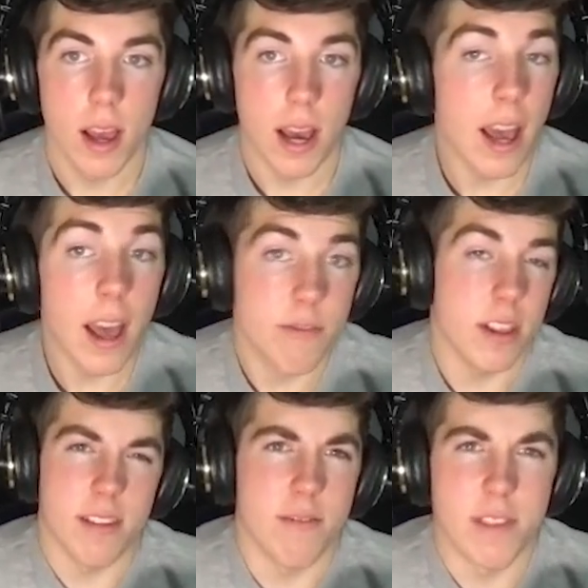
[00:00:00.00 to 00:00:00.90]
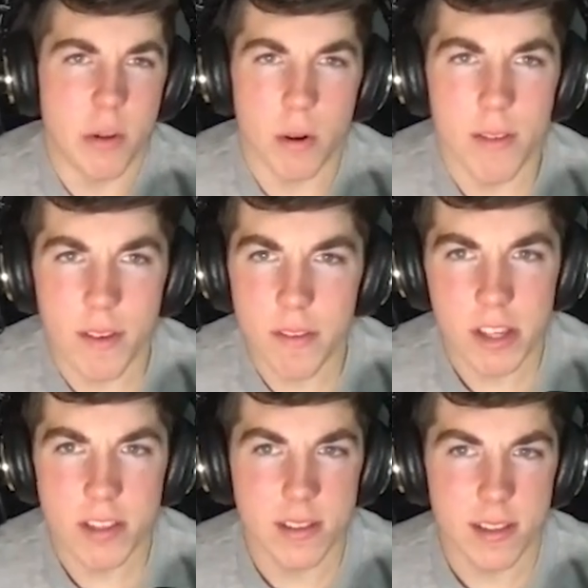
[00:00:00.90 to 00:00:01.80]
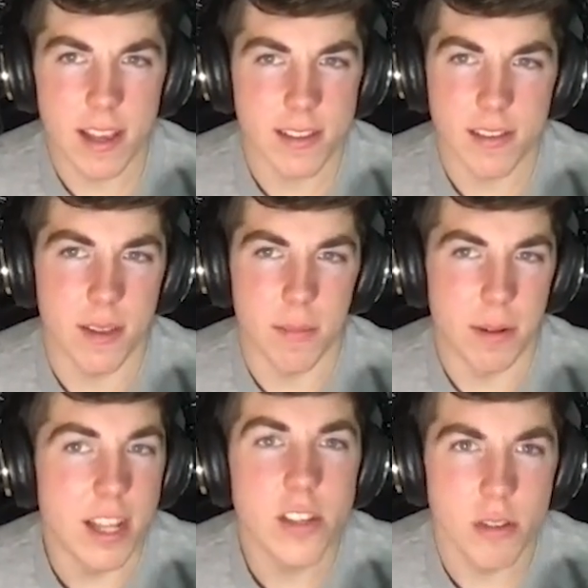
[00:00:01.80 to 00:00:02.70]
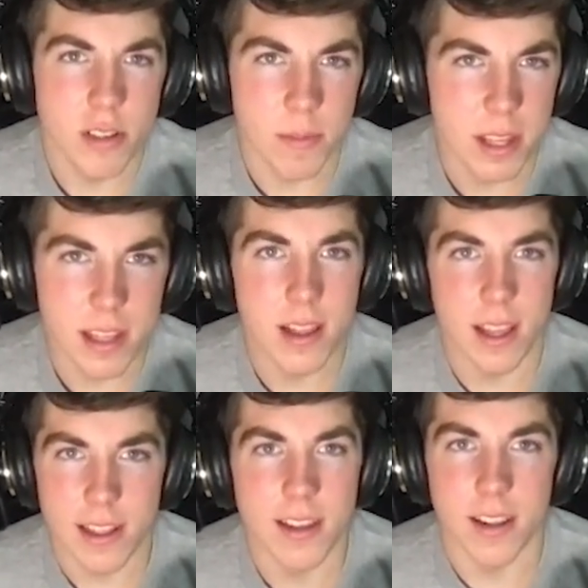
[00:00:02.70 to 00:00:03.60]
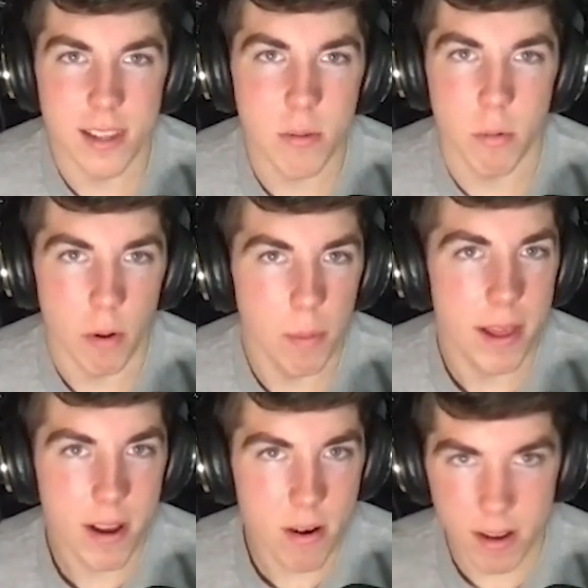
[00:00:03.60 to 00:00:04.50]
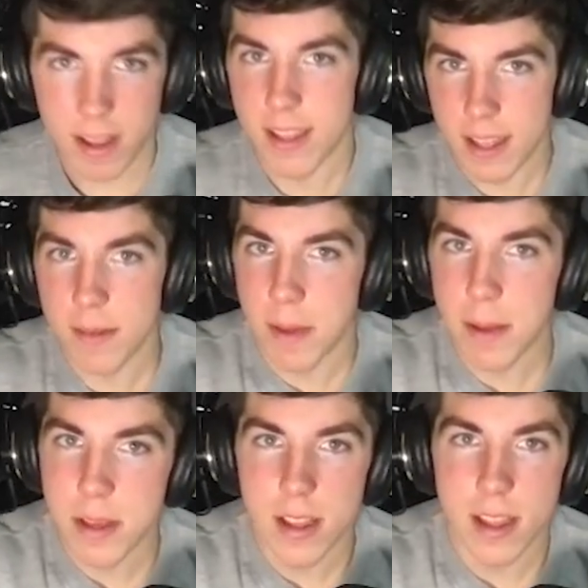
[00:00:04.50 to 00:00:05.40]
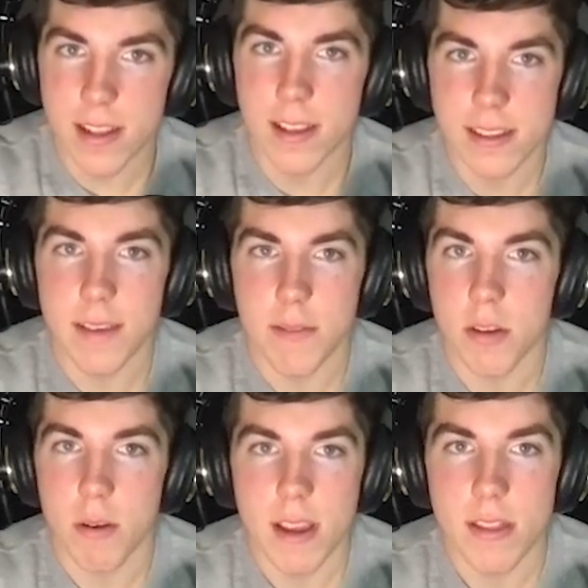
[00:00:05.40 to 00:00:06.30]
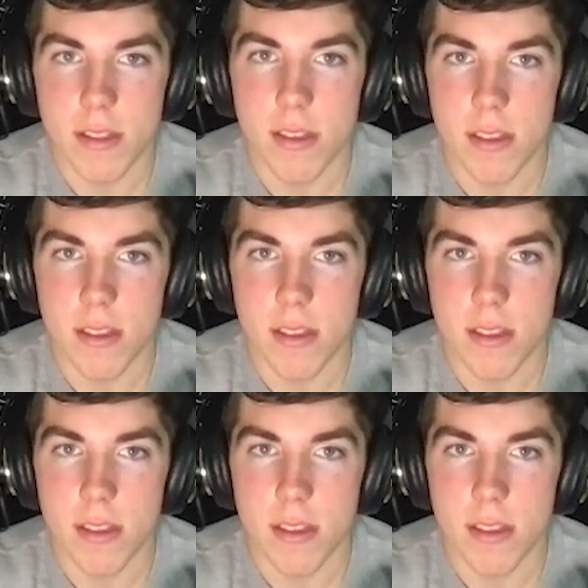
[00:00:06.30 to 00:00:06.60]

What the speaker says: I feel like Victoria Vivians has the potential to be like an elite role player and maybe like a 7th or